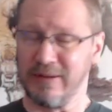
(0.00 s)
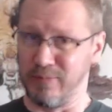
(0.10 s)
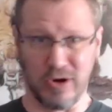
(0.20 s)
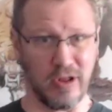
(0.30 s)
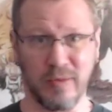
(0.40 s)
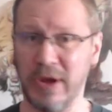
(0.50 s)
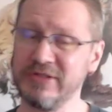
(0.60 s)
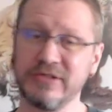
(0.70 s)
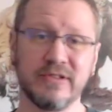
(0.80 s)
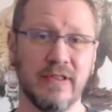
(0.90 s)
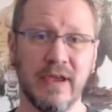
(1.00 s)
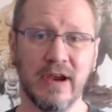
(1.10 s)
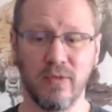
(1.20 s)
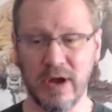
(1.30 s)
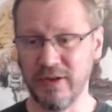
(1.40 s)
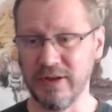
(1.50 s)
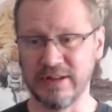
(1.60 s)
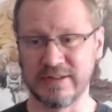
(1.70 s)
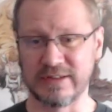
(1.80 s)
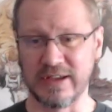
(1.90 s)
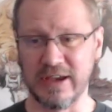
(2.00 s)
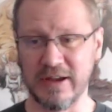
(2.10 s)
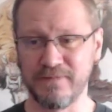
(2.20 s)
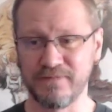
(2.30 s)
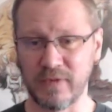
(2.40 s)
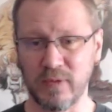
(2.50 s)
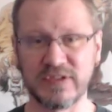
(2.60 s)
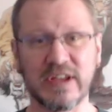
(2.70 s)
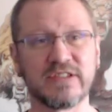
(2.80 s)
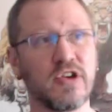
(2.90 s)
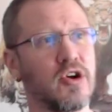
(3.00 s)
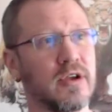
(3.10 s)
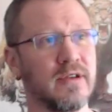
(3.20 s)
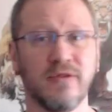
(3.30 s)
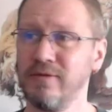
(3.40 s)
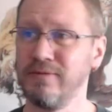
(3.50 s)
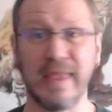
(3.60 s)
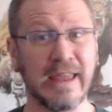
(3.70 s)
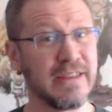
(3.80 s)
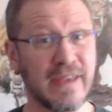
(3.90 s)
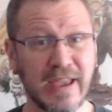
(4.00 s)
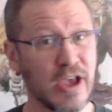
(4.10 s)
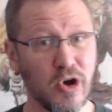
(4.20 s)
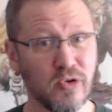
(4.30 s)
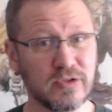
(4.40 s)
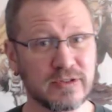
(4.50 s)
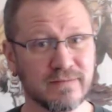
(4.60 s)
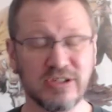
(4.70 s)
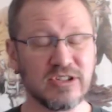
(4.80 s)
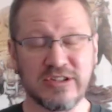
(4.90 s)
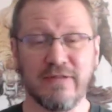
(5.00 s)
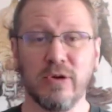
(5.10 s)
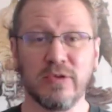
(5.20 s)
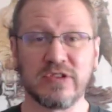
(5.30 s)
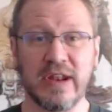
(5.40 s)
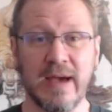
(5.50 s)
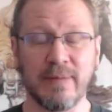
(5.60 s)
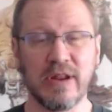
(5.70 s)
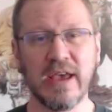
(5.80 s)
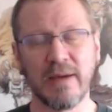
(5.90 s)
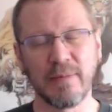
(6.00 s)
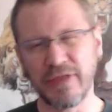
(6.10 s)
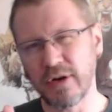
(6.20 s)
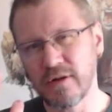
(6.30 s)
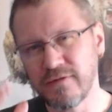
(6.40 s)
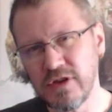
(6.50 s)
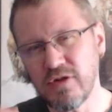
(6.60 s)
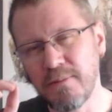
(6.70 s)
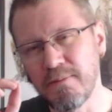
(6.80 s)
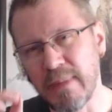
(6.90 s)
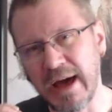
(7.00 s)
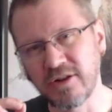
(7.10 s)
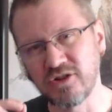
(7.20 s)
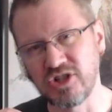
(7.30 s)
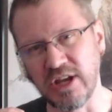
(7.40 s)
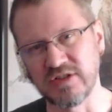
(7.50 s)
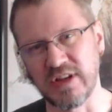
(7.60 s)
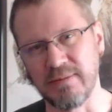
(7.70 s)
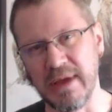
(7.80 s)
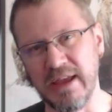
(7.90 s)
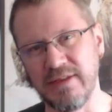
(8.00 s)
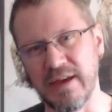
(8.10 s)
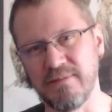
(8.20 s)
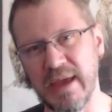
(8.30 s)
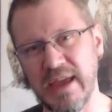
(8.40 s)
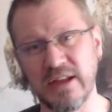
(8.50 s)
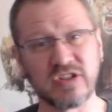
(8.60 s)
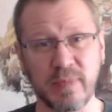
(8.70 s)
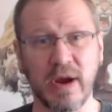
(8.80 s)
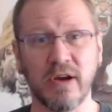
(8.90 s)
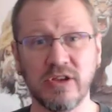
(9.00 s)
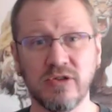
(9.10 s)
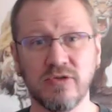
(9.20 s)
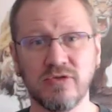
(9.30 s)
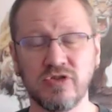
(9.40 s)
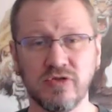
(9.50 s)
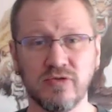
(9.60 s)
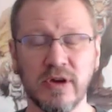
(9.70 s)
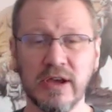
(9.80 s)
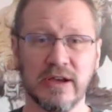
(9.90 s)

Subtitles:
put all the monsters in there, well, it's... what's that song? Anything goes. You just never know what's going to happen. But there are a few minor changes I made that may inspire you to